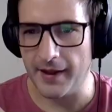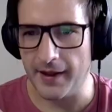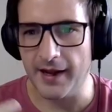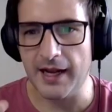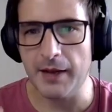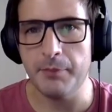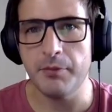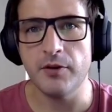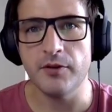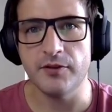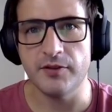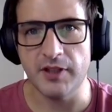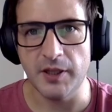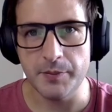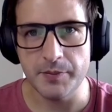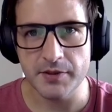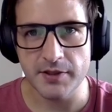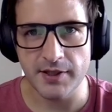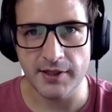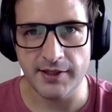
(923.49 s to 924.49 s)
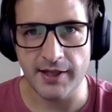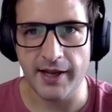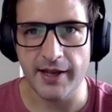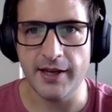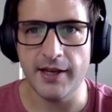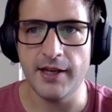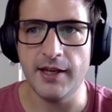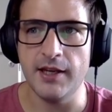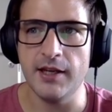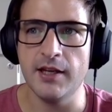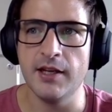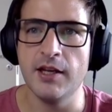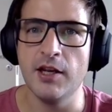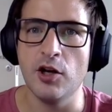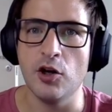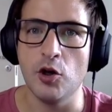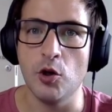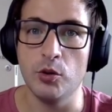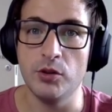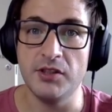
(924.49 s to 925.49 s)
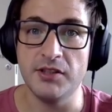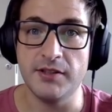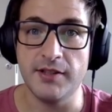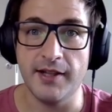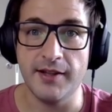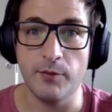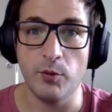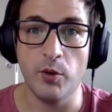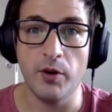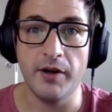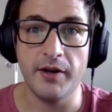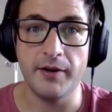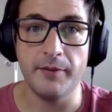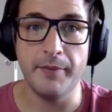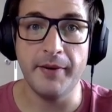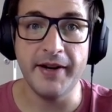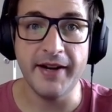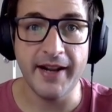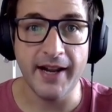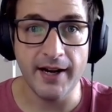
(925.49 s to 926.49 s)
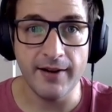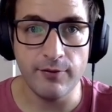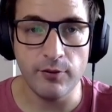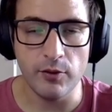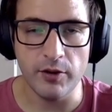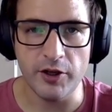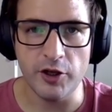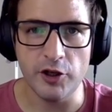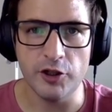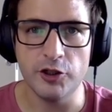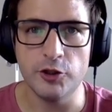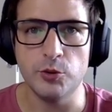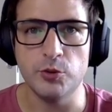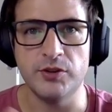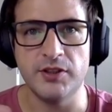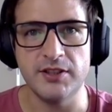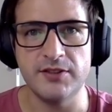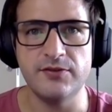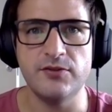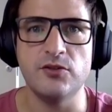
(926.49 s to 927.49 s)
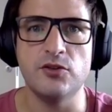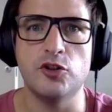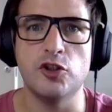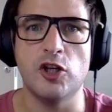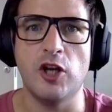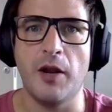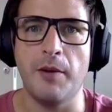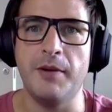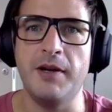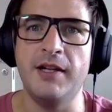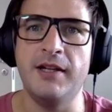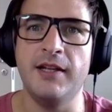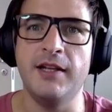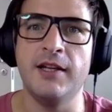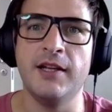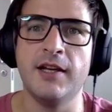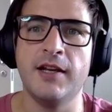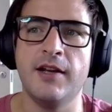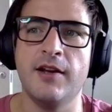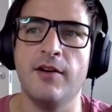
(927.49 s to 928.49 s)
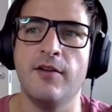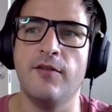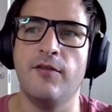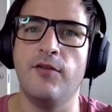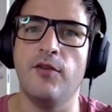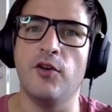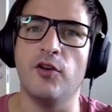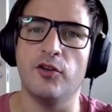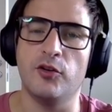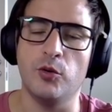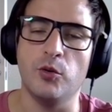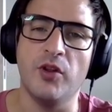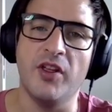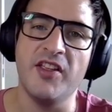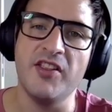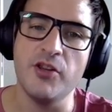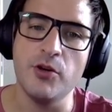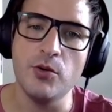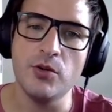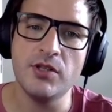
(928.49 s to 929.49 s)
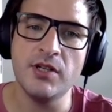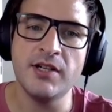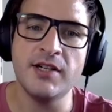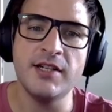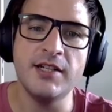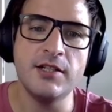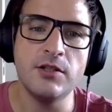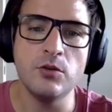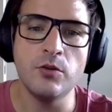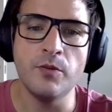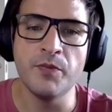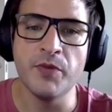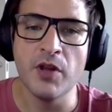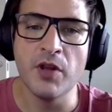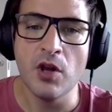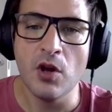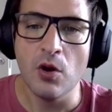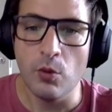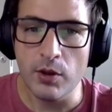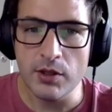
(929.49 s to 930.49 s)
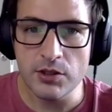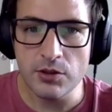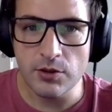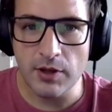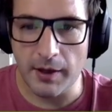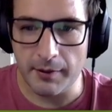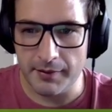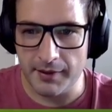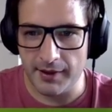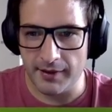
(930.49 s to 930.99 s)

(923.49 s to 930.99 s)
A couple of tips that I noticed that were very helpful in order to test functionality for to the end user is to, once you have the